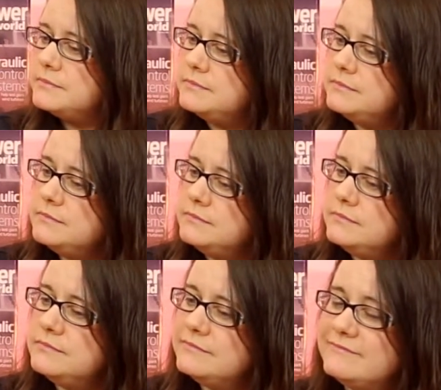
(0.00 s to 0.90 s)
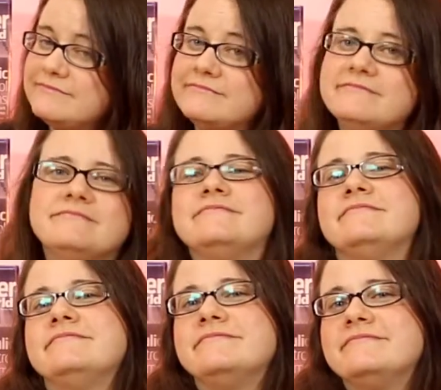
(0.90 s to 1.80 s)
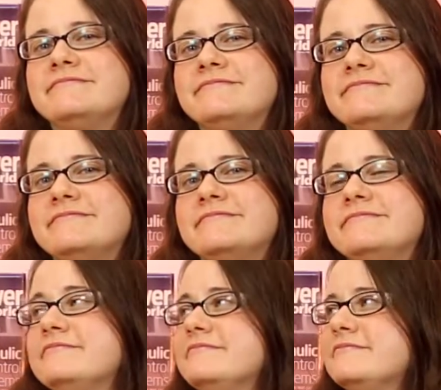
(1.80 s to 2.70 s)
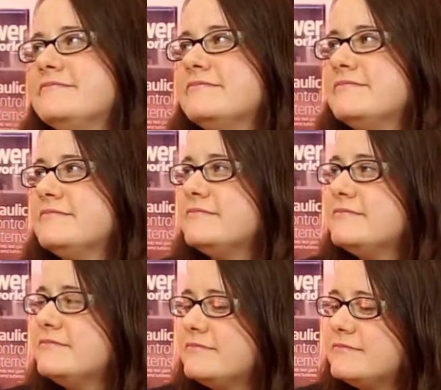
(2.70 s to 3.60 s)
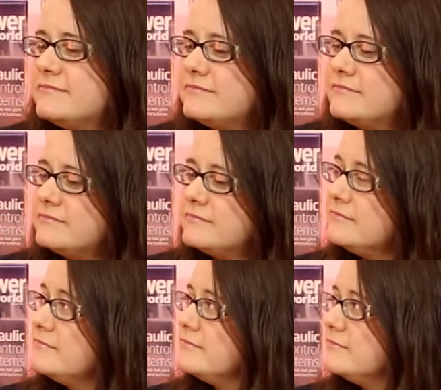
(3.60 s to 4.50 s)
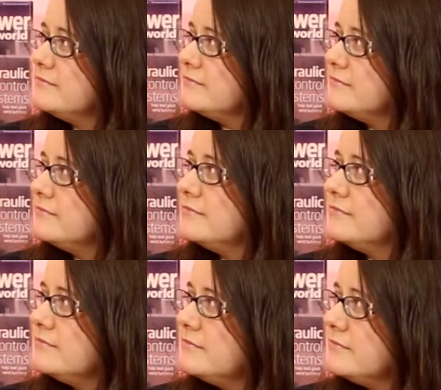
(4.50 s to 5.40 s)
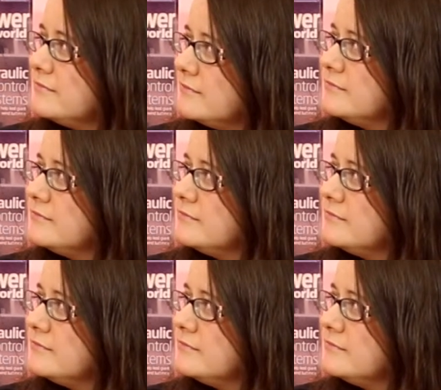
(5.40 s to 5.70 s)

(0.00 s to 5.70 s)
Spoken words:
No words are spoken by the person on screen.